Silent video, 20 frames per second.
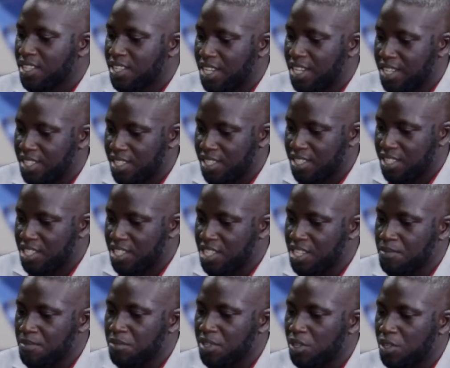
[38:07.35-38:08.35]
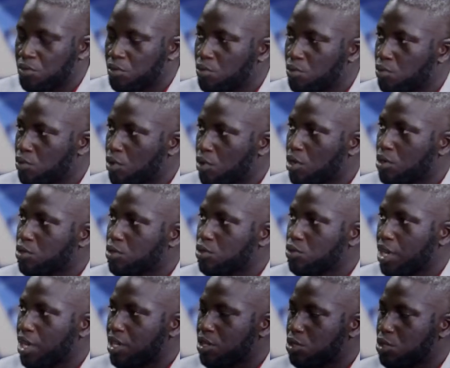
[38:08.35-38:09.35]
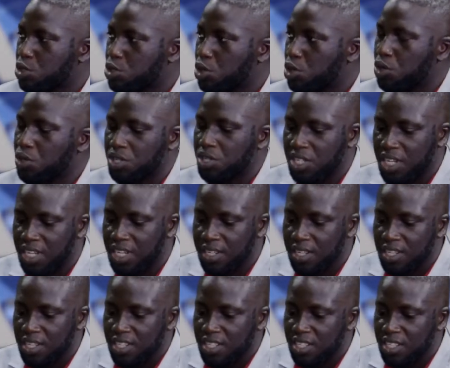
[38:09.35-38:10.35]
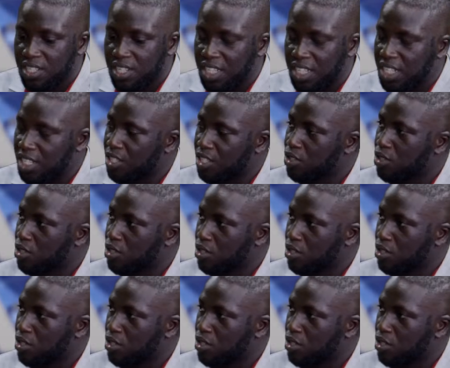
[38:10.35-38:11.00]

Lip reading: there is a team that will work to ensure that the data